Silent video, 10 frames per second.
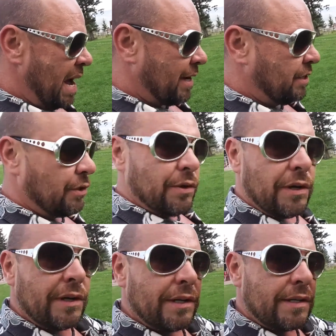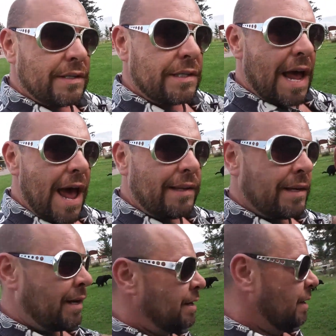back to Set,
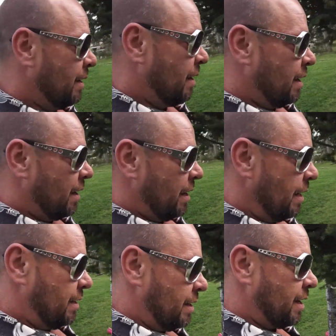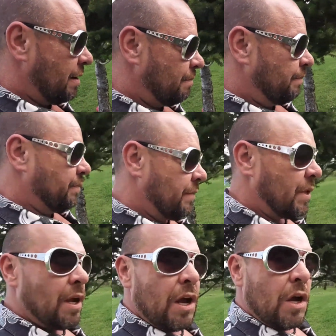and
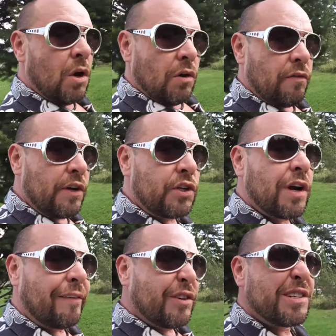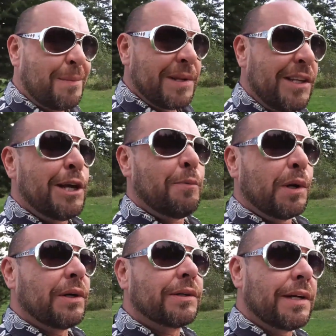finish off with some of the
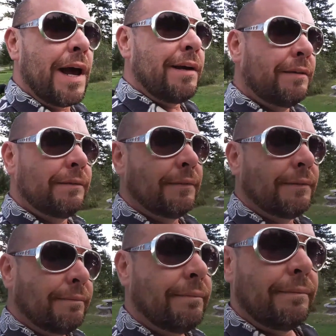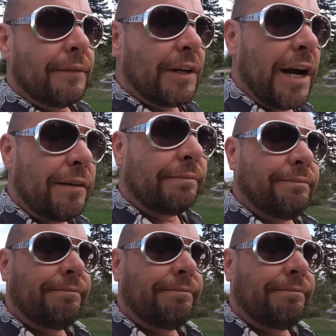typicals, yeah? Right.